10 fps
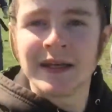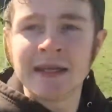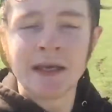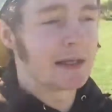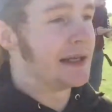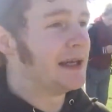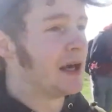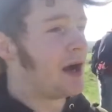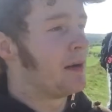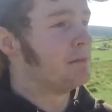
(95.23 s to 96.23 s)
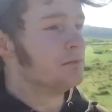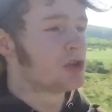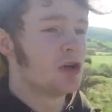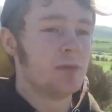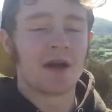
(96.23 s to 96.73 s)
nearly um,
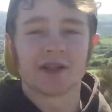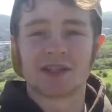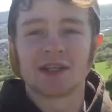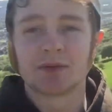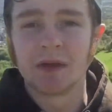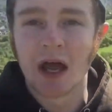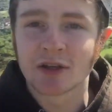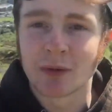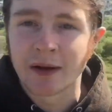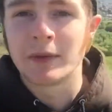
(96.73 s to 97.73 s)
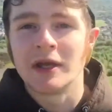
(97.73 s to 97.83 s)
two months since we last went out.